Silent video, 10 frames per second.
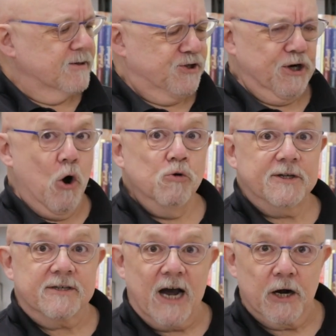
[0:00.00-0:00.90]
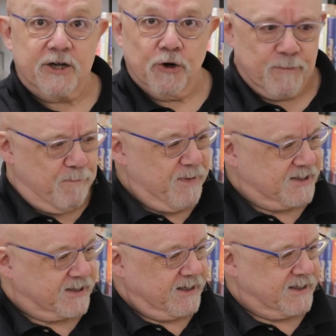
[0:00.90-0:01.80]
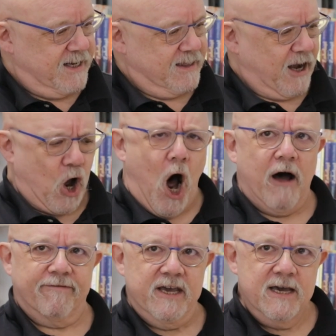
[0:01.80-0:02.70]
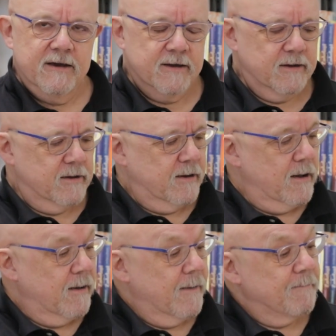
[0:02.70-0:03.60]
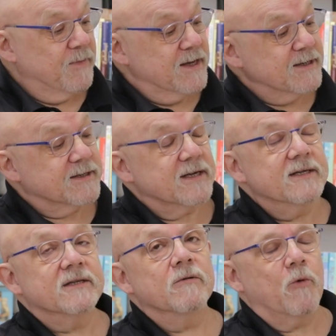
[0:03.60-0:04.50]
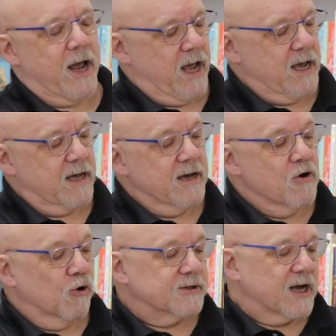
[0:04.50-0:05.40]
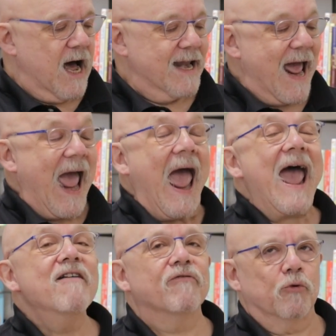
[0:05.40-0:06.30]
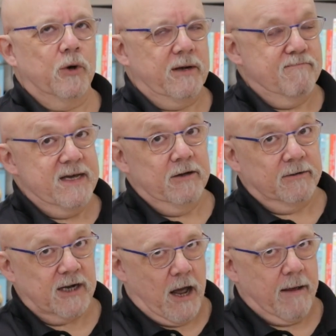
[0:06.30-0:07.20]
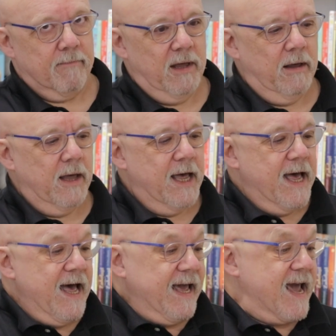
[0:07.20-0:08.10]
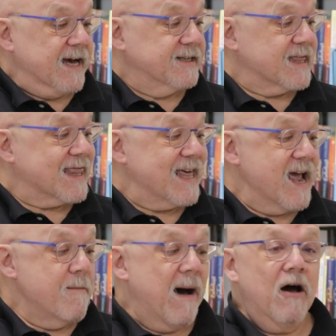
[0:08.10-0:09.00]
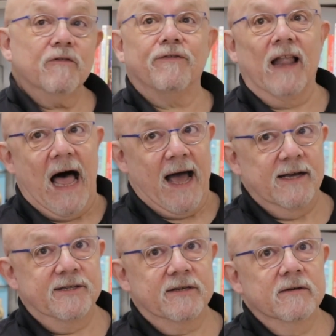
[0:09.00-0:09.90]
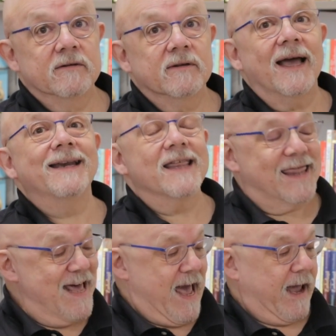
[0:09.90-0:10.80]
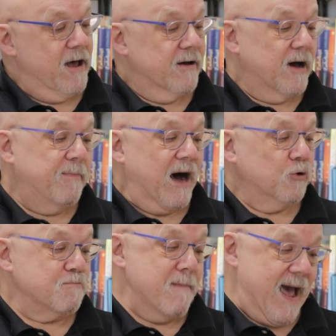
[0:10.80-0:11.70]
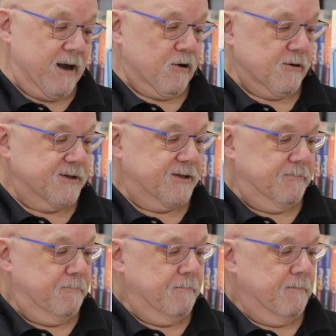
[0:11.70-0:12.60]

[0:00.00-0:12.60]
Don't dunk your biscuit in the coffee." This is the way he goes on every mealtime. He has a thing about flies and a thing about manners.